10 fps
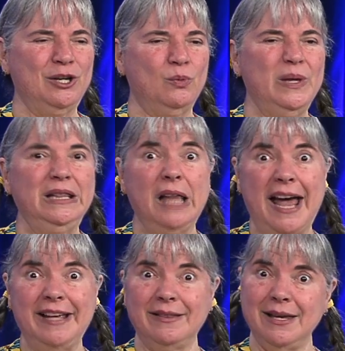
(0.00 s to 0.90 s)
we
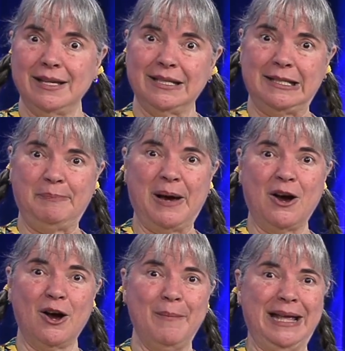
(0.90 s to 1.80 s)
liked the
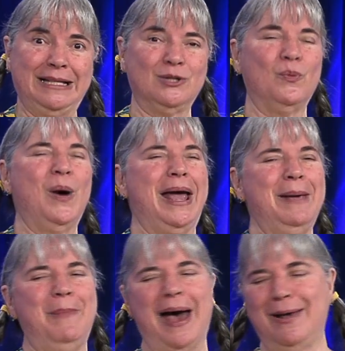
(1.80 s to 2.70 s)
experiments way
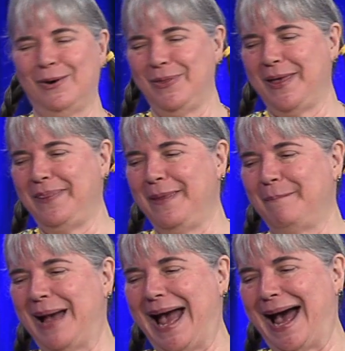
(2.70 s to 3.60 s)
better than the
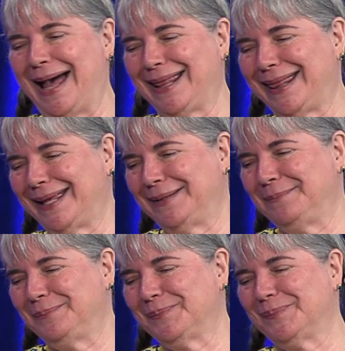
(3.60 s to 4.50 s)
math.
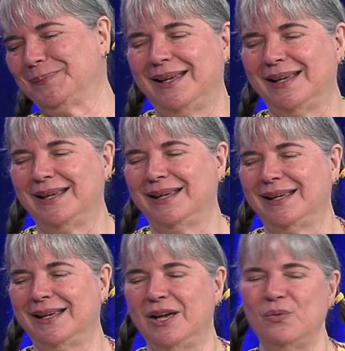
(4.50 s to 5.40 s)

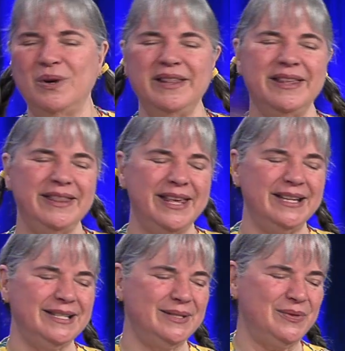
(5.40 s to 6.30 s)
One of the
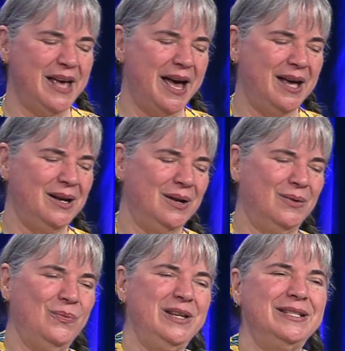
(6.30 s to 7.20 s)
things that
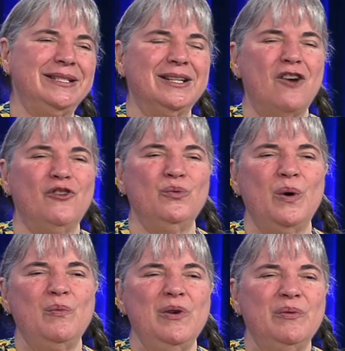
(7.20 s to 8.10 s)
we discovered
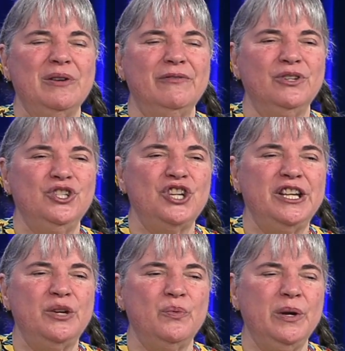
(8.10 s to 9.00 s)
when we were in
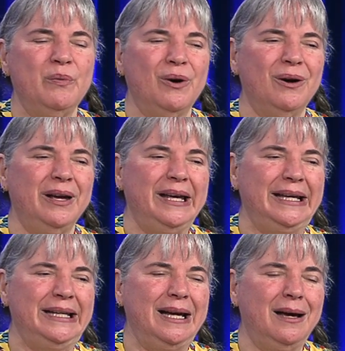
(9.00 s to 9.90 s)
Virginia, we were
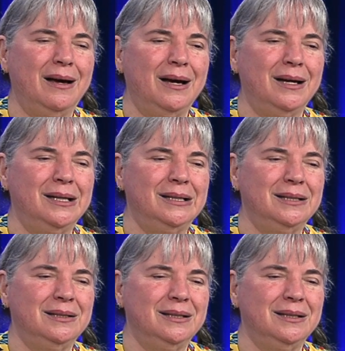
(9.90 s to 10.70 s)
in